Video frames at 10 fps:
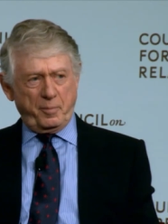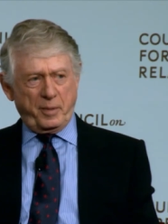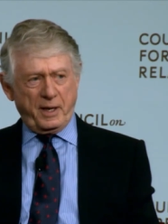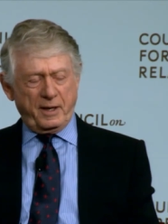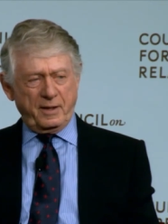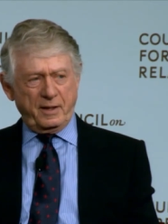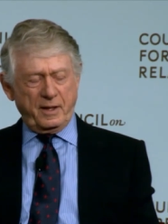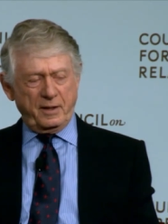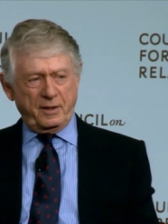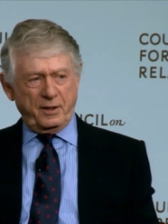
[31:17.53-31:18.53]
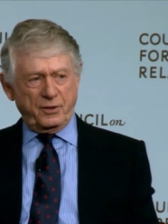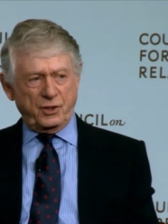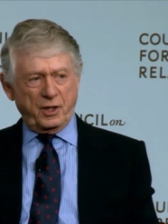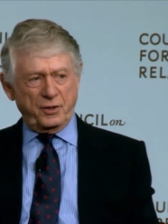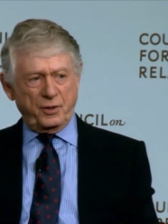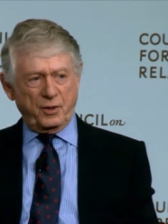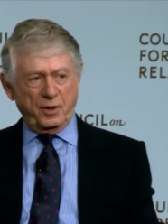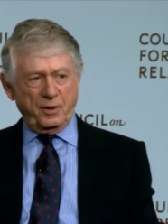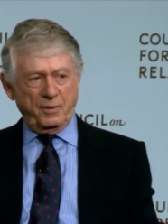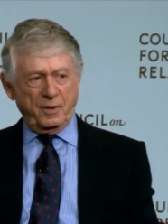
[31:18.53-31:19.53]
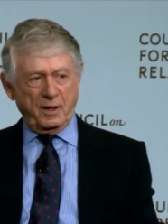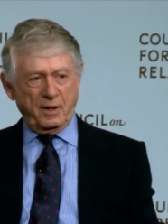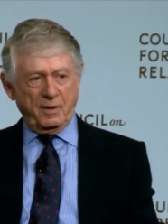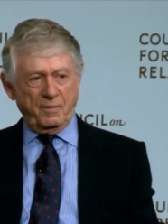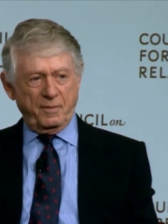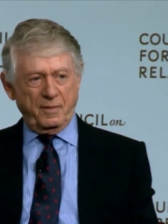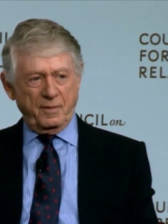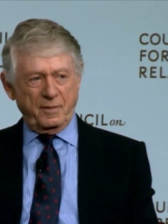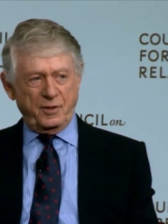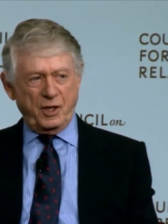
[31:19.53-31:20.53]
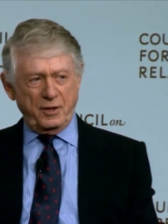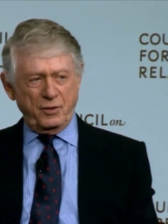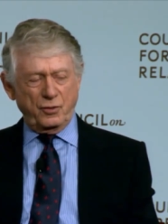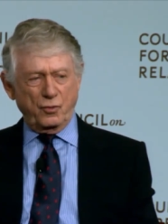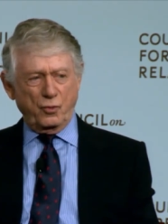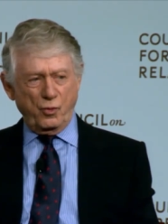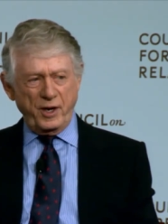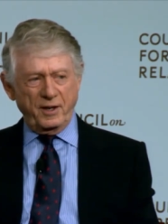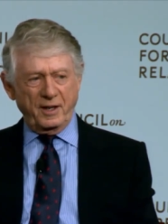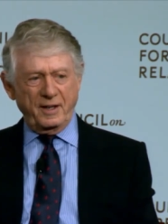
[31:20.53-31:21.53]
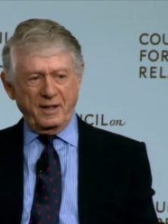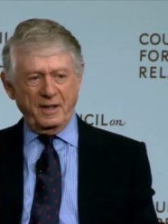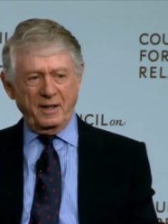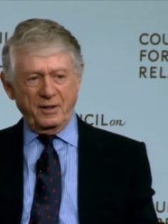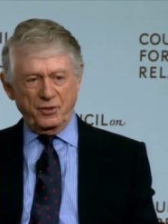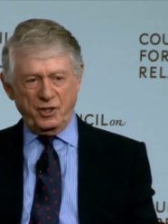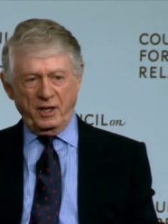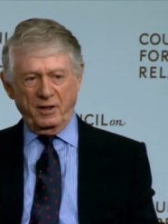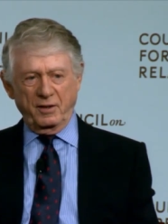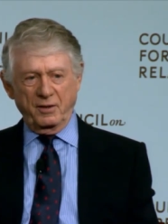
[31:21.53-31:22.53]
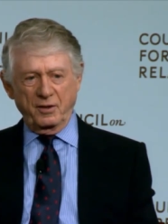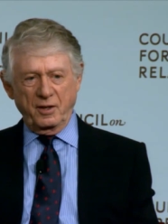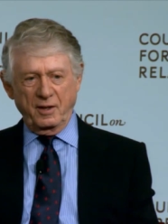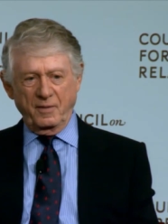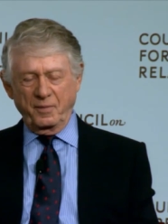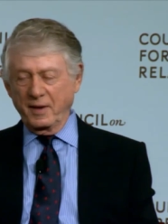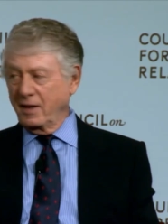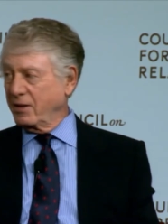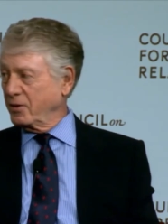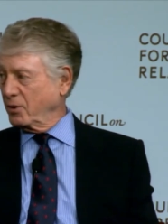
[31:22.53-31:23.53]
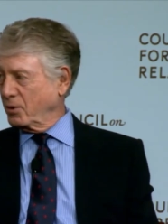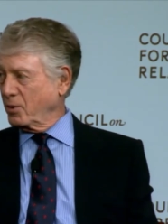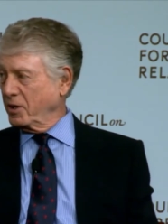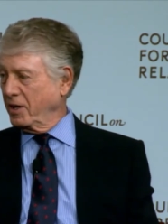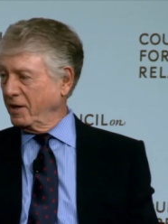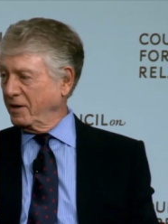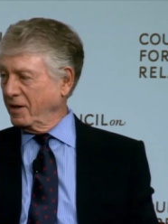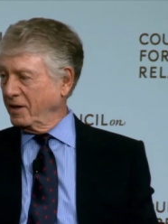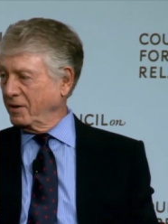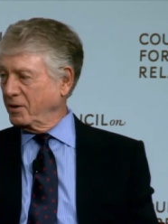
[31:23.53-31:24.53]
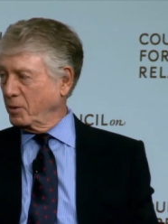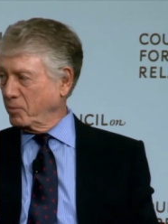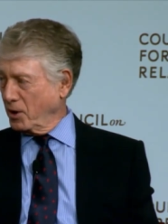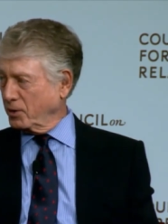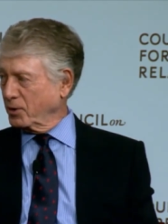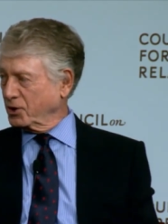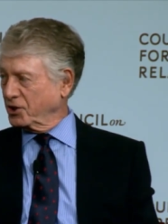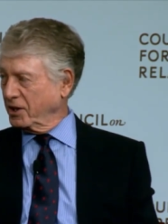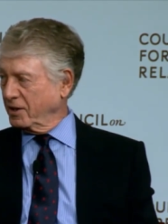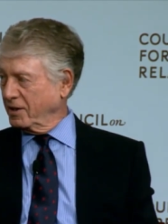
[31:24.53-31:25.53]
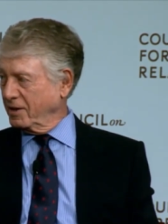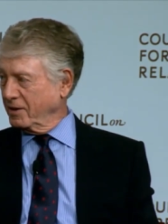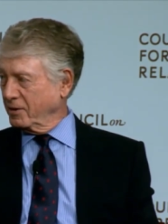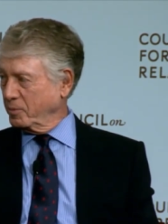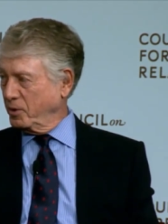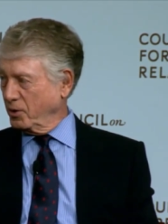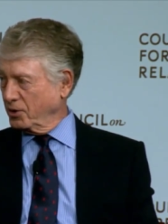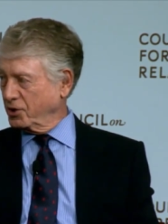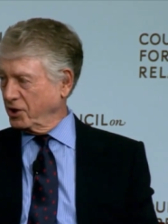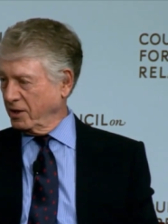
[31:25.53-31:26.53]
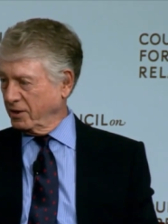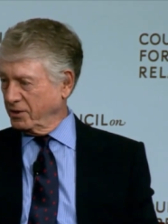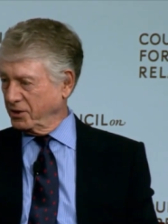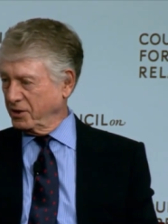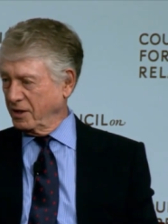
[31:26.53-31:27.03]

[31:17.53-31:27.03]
back in the 18th century um, didn't really intend to create a democracy in the pure sense.